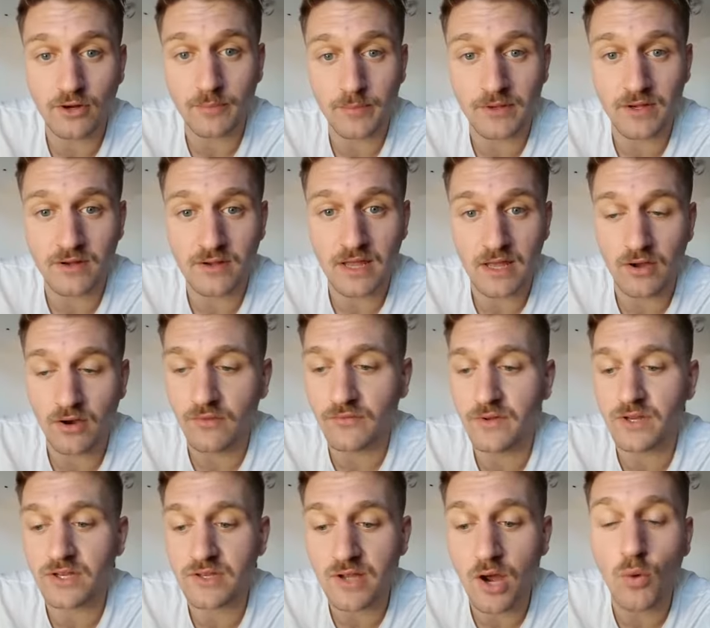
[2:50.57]
up on your day off
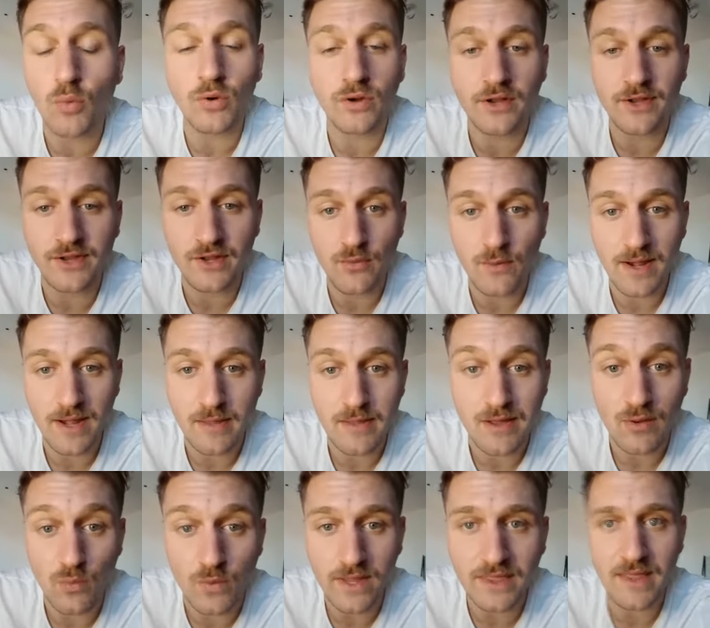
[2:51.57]
and you don't want to do
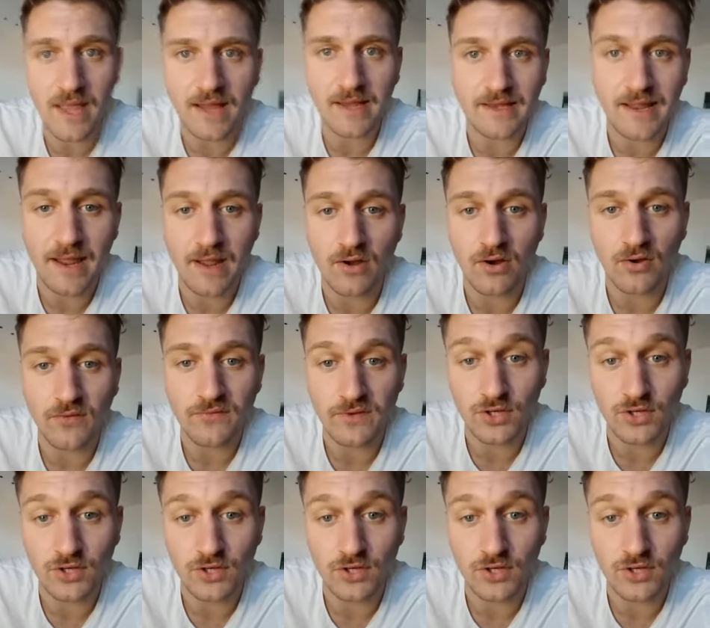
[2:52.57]
anything with that day off.